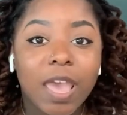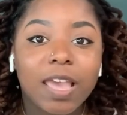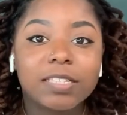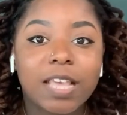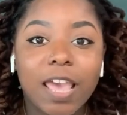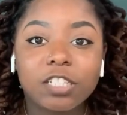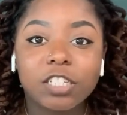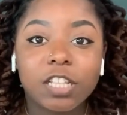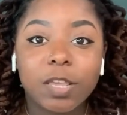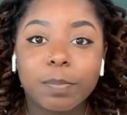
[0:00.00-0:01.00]
It's
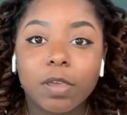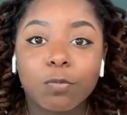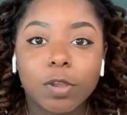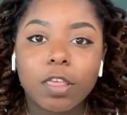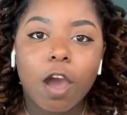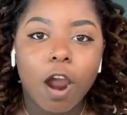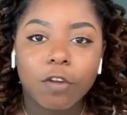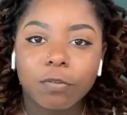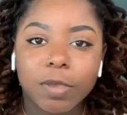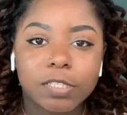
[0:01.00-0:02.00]
actually been really
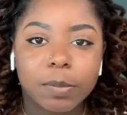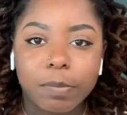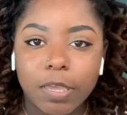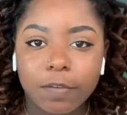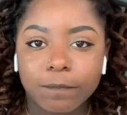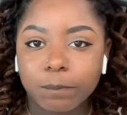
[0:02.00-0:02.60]
hard for me to meet